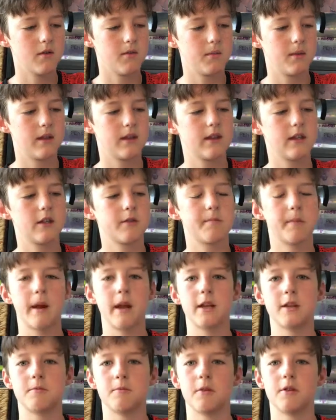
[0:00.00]
but this
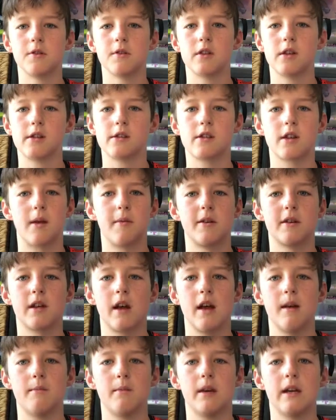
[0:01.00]
bait is mostly a
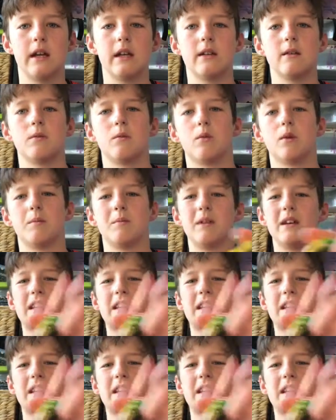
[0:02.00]
summertime bait. Would